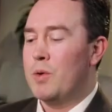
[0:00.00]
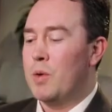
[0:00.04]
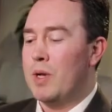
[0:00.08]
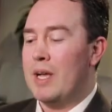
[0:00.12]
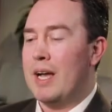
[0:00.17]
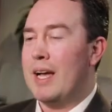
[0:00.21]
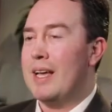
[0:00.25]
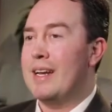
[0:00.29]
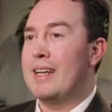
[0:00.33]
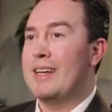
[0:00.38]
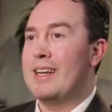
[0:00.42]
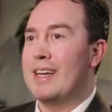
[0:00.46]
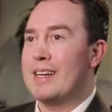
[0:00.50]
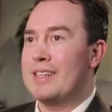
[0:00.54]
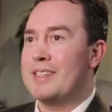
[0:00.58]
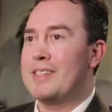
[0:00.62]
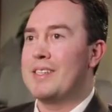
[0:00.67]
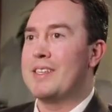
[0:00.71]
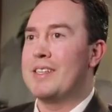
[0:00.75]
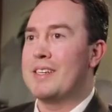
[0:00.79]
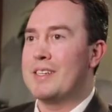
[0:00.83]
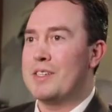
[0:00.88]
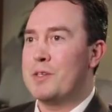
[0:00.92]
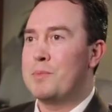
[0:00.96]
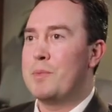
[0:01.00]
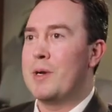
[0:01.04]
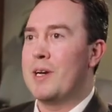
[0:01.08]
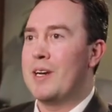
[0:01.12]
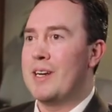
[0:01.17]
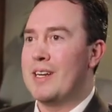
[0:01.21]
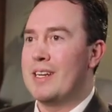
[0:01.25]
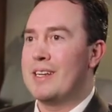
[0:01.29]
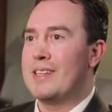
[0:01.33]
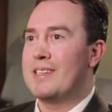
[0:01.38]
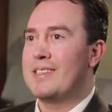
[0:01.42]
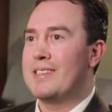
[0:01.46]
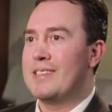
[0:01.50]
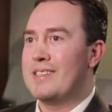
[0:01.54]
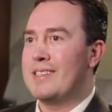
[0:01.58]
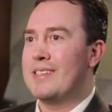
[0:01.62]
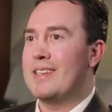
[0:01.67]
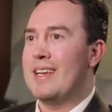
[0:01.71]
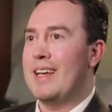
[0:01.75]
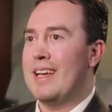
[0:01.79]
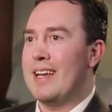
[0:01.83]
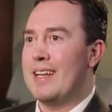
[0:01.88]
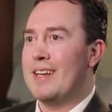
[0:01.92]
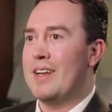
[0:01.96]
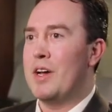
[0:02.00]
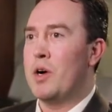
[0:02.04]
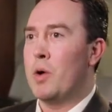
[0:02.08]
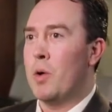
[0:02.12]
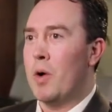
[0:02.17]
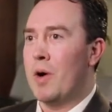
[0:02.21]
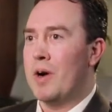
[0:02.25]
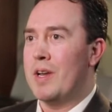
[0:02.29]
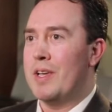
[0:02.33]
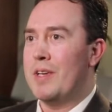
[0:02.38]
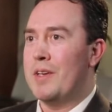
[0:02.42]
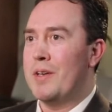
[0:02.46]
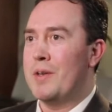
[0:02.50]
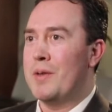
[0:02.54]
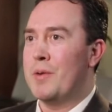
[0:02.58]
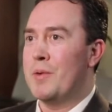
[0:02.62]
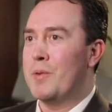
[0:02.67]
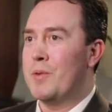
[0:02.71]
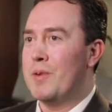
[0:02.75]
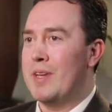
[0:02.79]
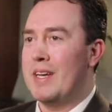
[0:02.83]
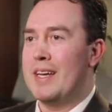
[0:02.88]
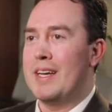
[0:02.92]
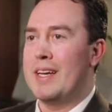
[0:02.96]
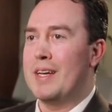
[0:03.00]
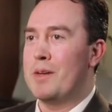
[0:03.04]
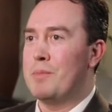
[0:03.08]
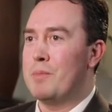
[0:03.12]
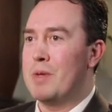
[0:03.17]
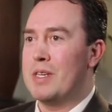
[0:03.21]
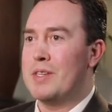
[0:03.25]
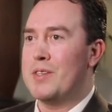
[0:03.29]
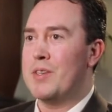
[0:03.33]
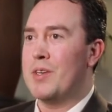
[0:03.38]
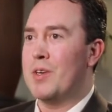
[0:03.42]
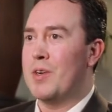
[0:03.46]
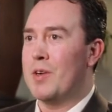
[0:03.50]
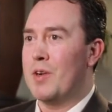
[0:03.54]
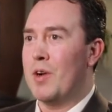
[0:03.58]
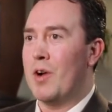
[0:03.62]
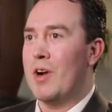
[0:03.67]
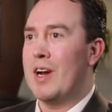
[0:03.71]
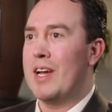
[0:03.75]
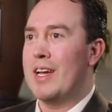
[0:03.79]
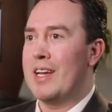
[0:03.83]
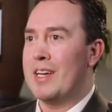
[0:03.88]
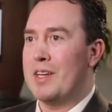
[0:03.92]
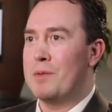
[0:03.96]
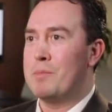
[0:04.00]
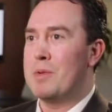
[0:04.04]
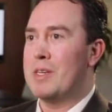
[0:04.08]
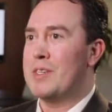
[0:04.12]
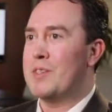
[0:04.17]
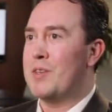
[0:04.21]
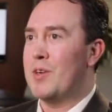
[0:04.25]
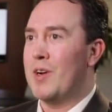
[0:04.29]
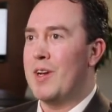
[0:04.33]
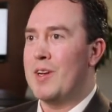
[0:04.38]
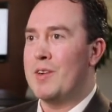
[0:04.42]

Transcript: Well, I had an excellent experience at ORU. Uh, Mr. Greg and Mr.